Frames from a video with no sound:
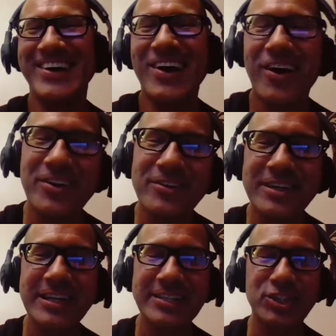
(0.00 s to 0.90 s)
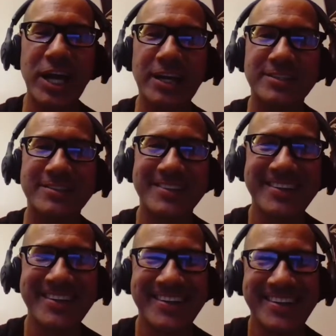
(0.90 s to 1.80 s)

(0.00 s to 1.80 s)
Hey, you're closer.